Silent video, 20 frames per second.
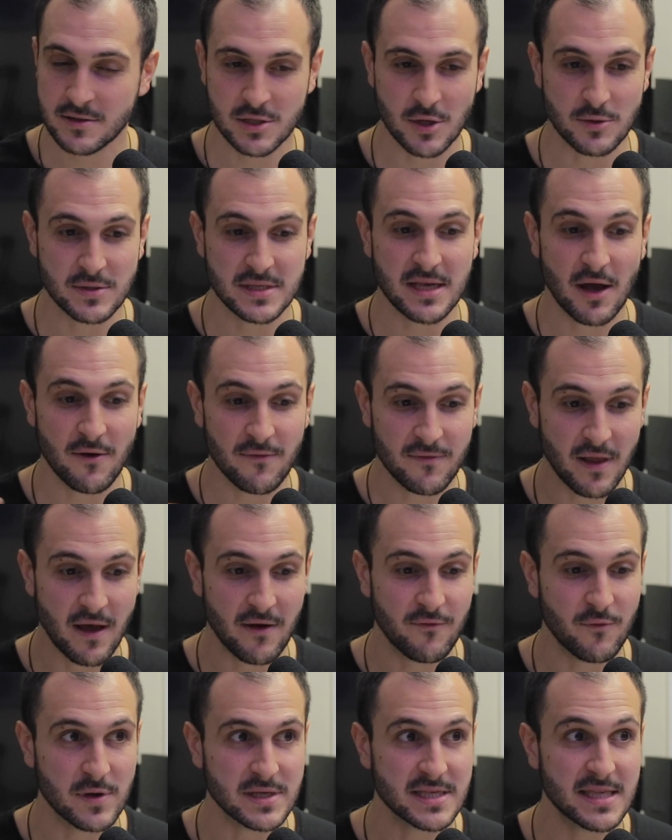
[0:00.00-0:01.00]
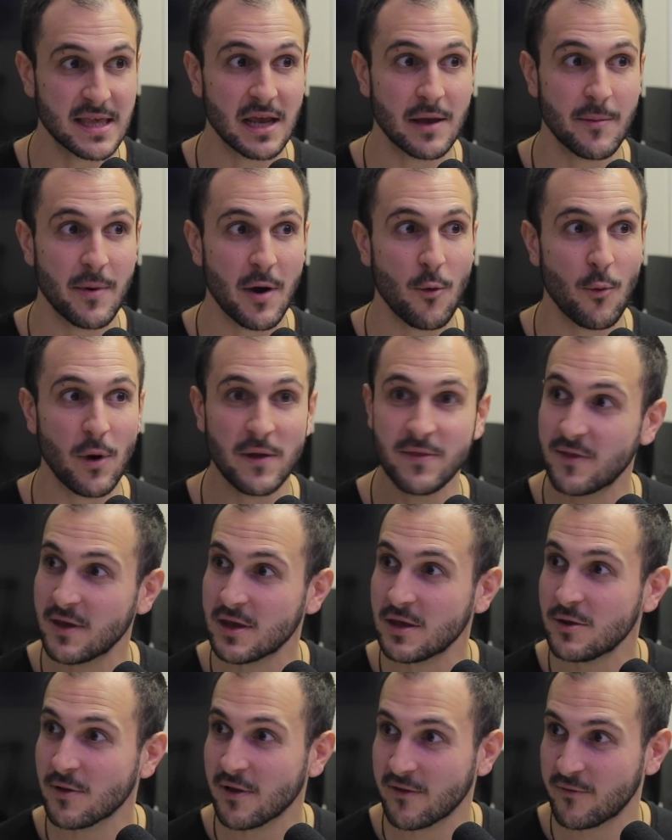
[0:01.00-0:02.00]
So self-love was think about one
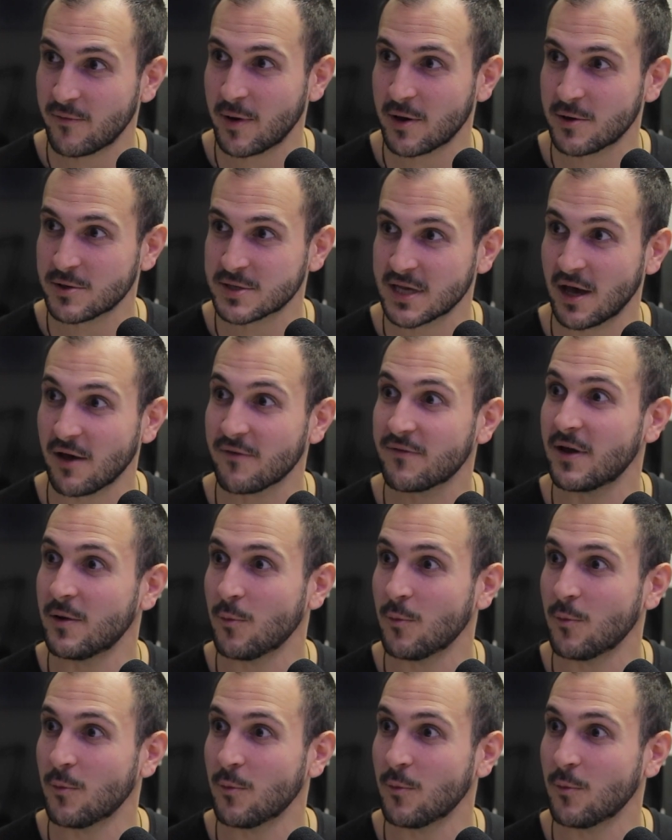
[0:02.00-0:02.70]
thing you love about yourself